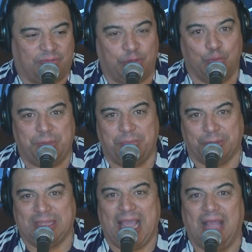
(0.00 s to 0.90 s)
For you
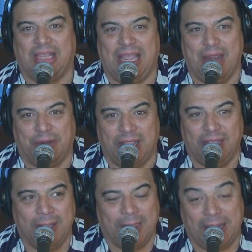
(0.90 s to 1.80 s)
people in the LA
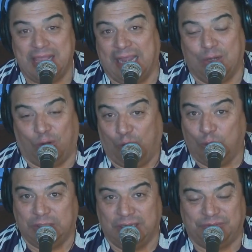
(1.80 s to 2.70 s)
area that
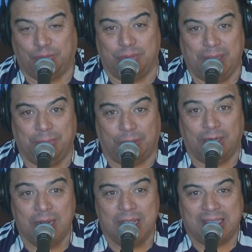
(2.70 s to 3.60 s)
are old enough to
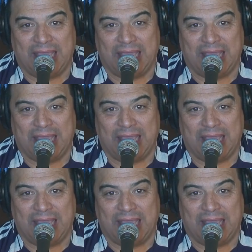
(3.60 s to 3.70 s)
remember,